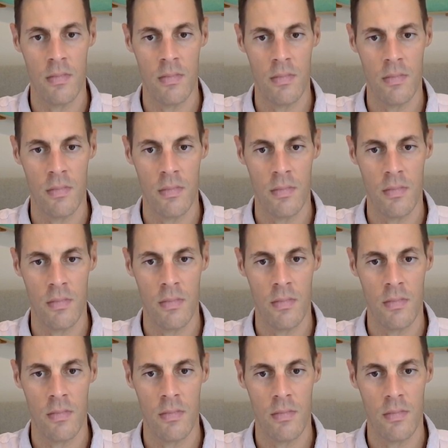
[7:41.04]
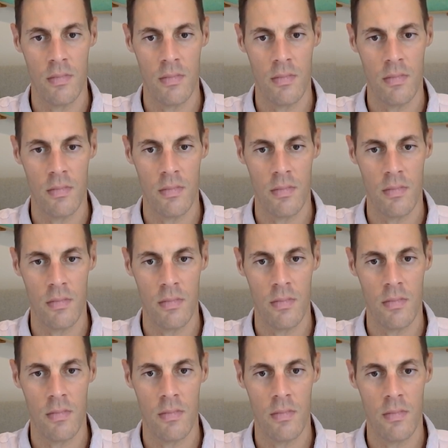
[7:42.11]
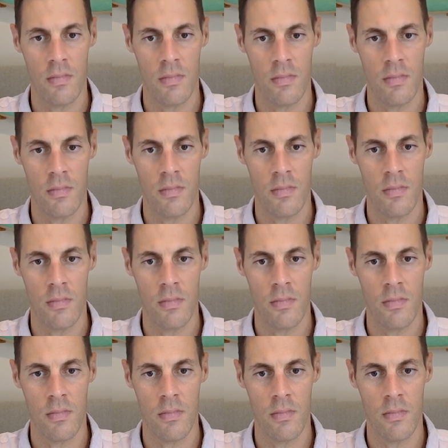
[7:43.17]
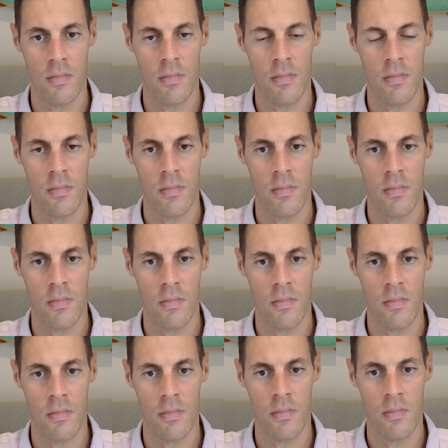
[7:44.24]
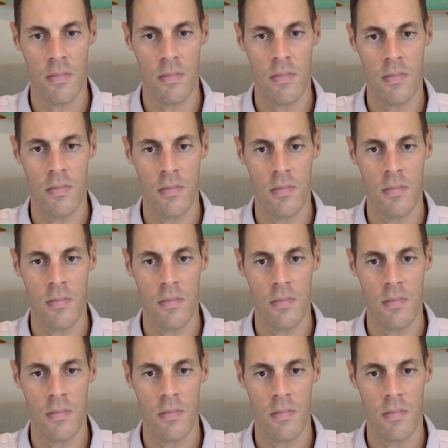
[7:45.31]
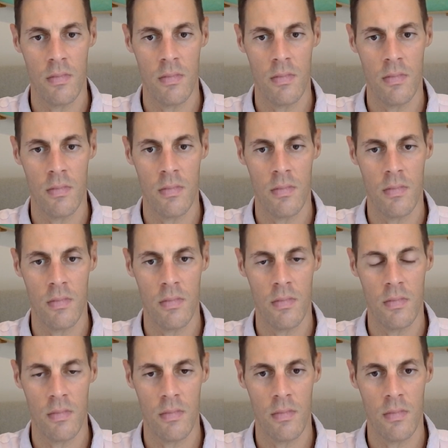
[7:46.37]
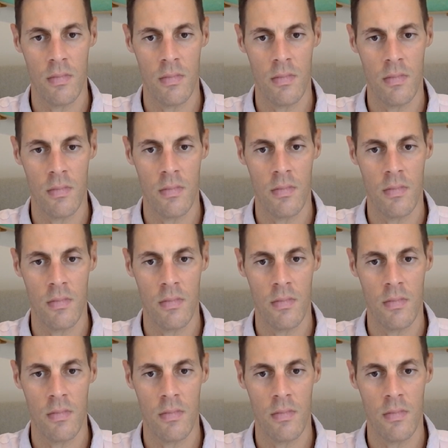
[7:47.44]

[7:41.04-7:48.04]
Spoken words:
The person shown says nothing.